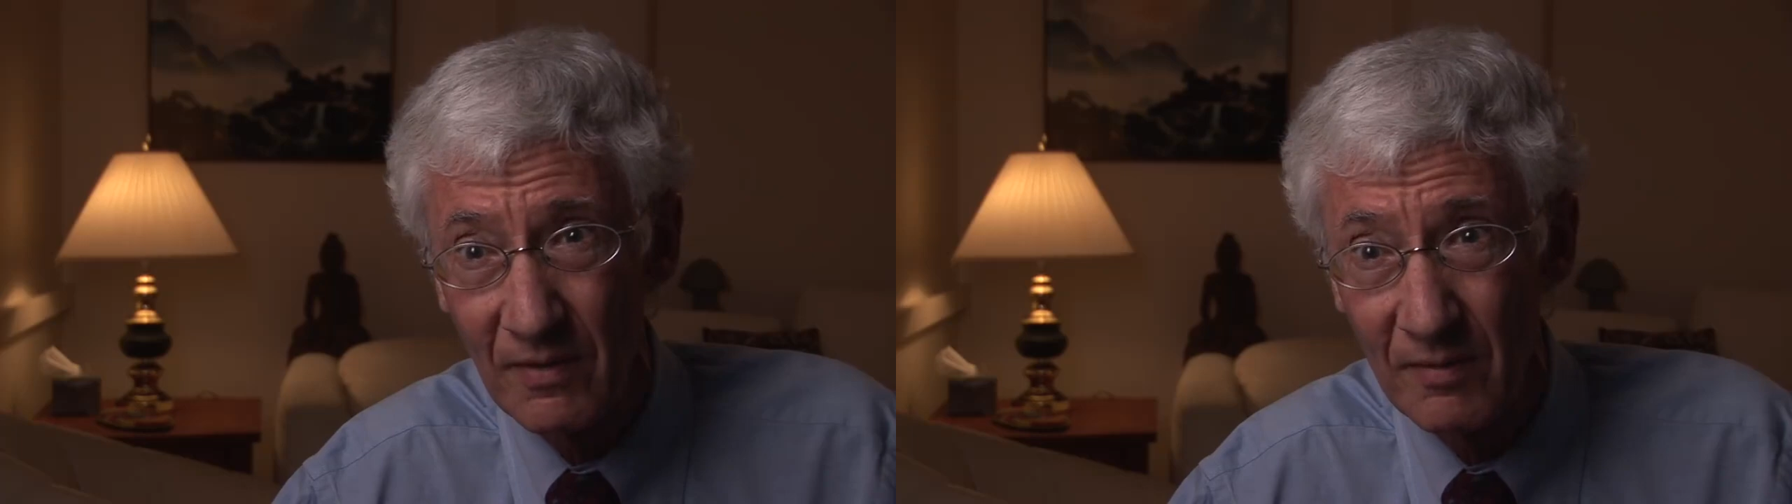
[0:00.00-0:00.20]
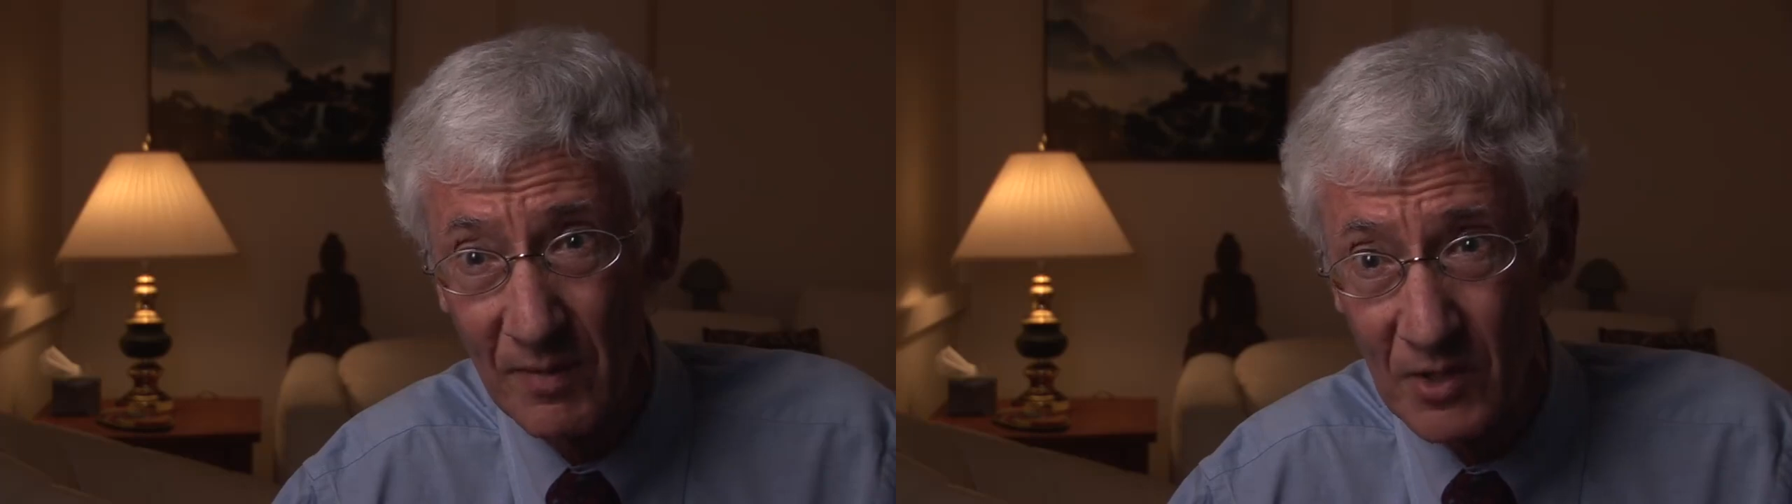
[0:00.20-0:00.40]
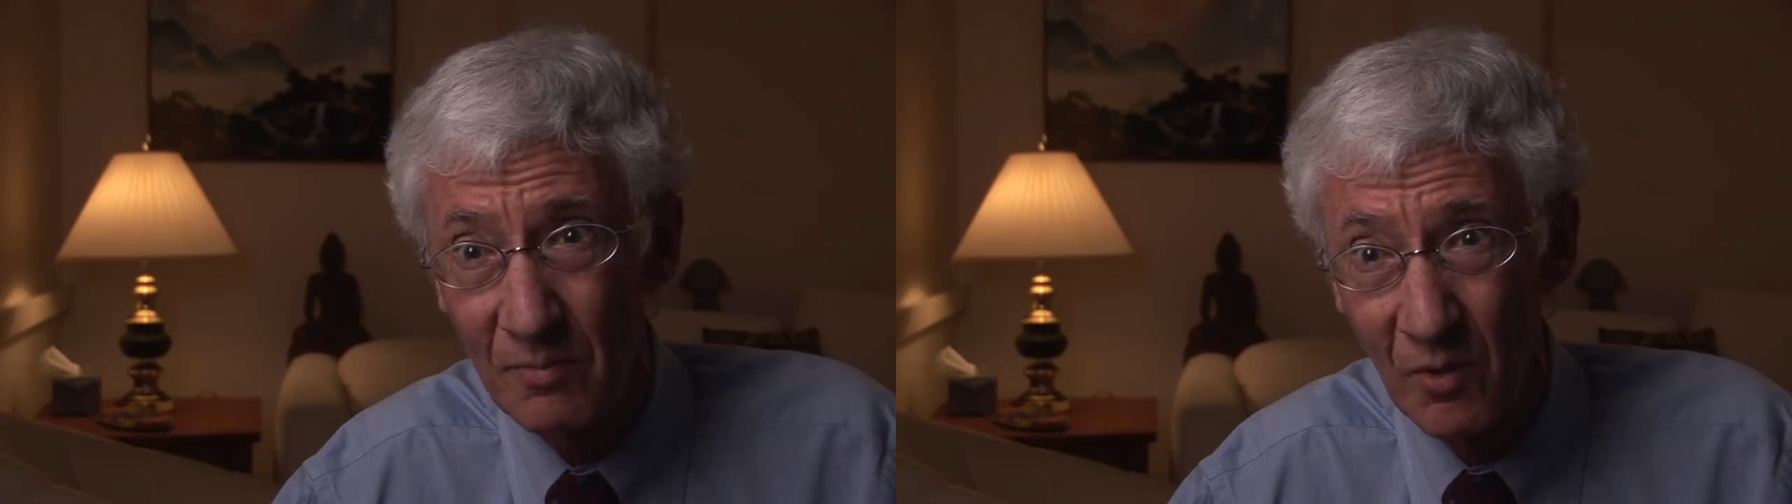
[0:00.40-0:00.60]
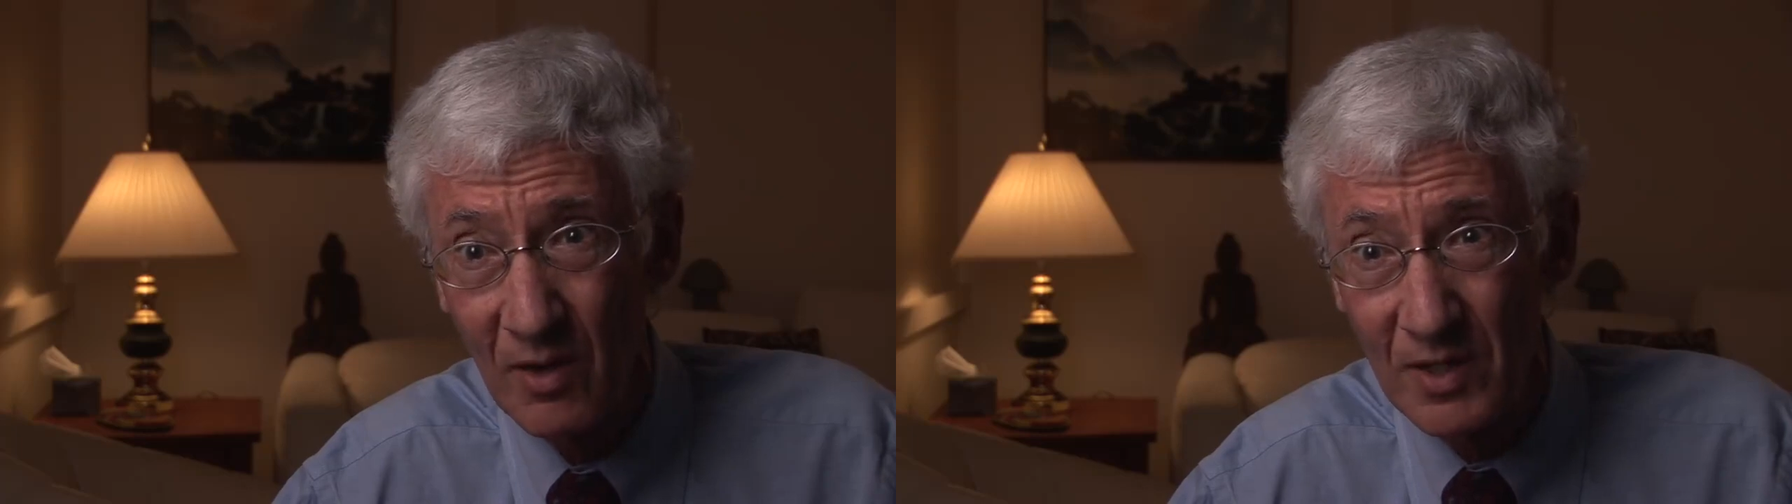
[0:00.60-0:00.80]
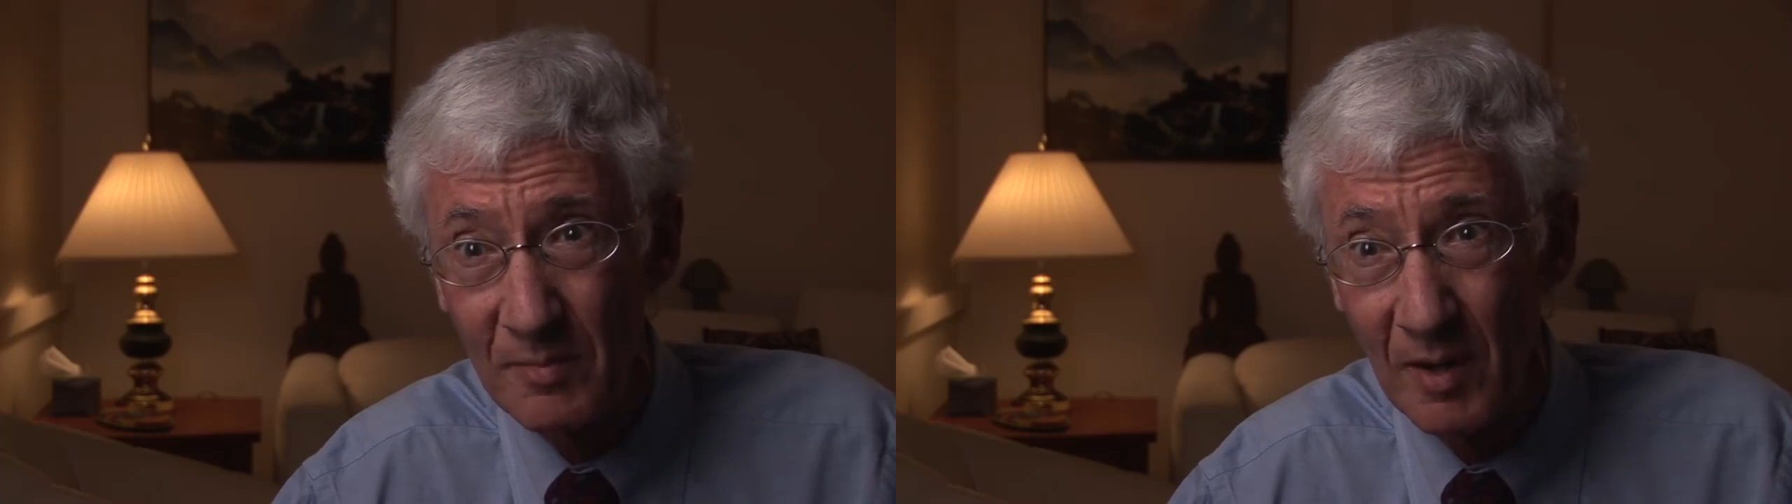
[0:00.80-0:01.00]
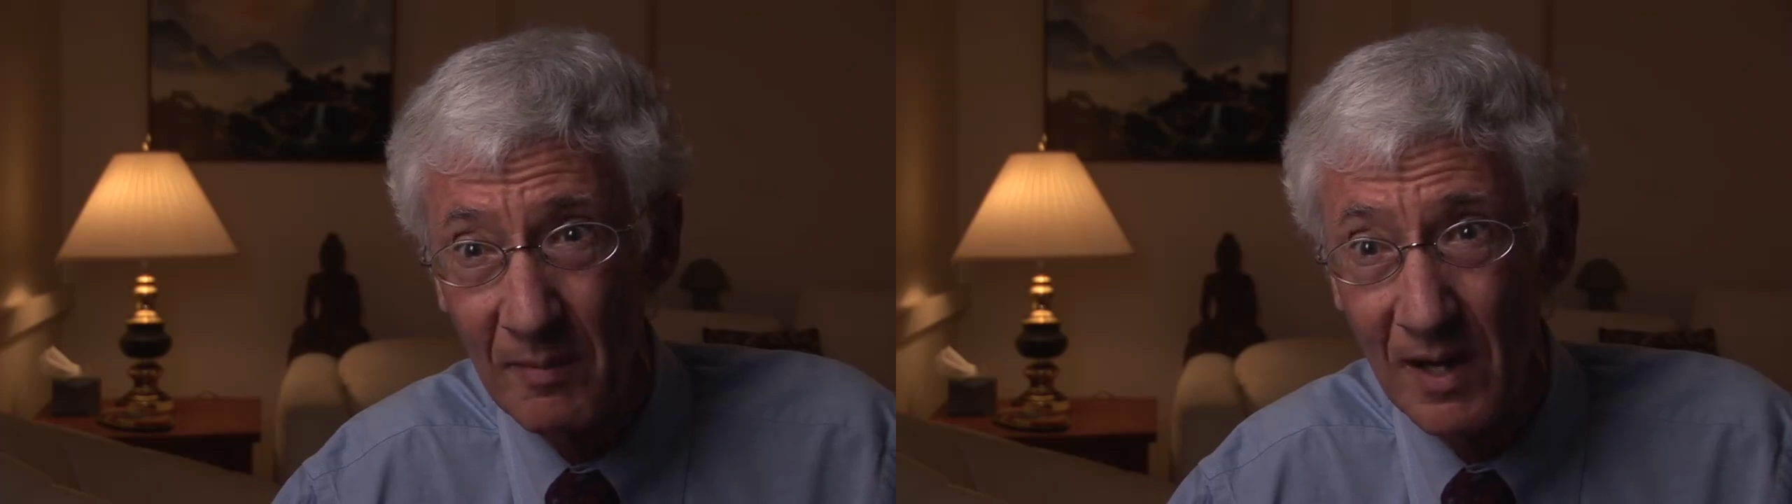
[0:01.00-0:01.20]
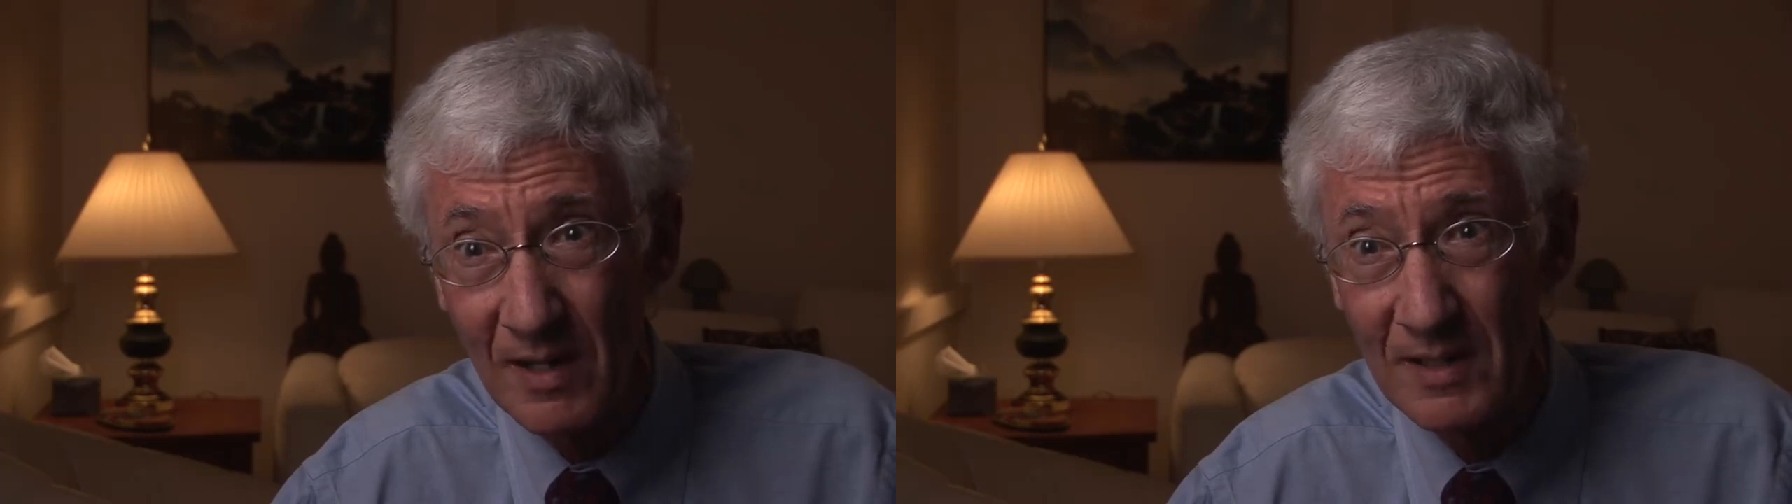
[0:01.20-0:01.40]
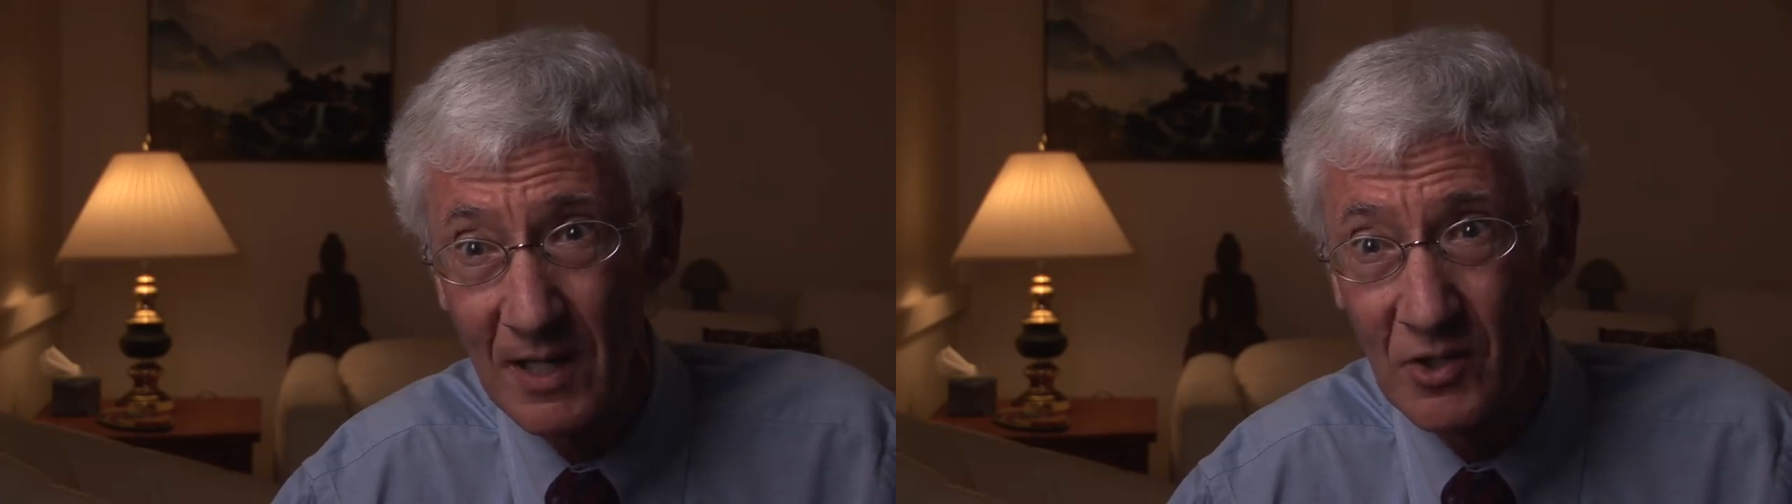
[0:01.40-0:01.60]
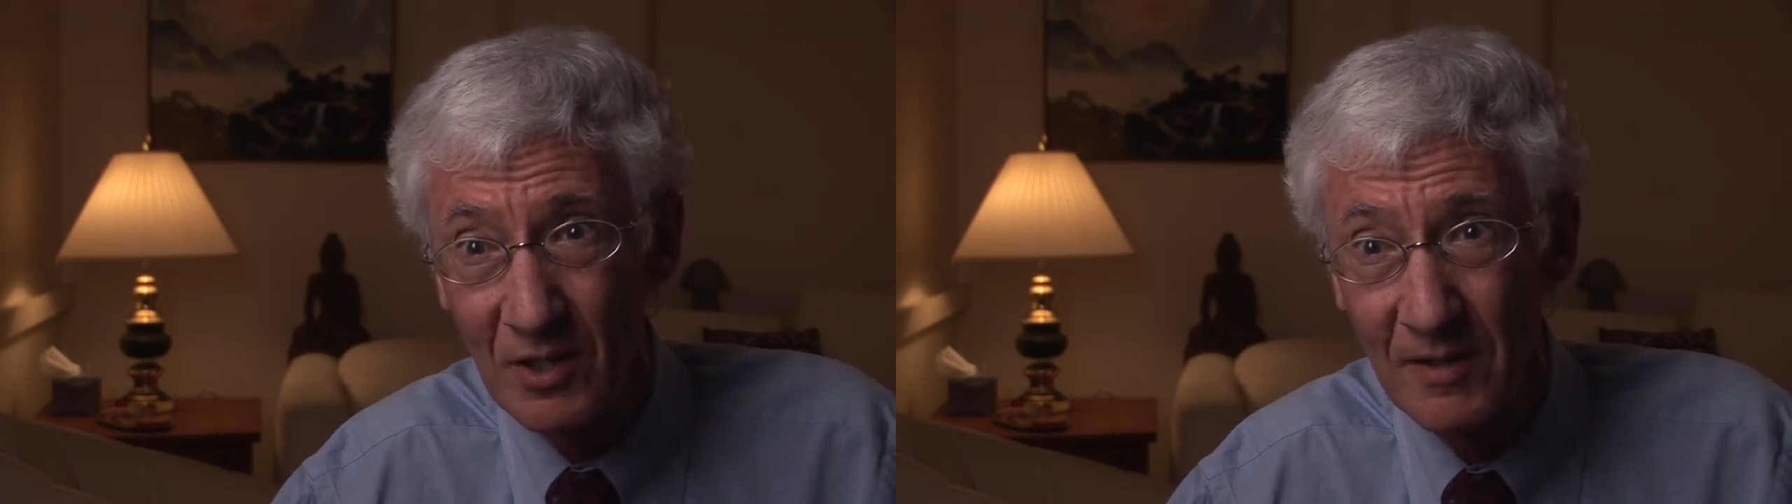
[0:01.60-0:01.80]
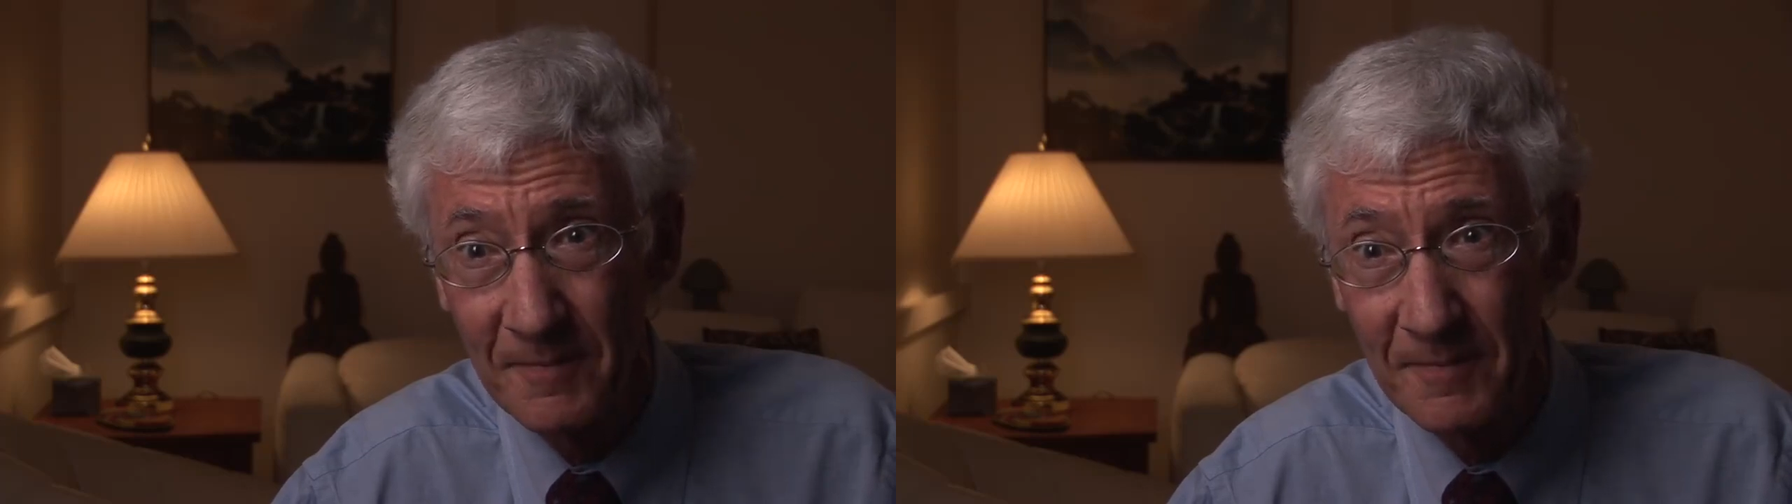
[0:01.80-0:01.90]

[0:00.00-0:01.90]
much more experimental attention.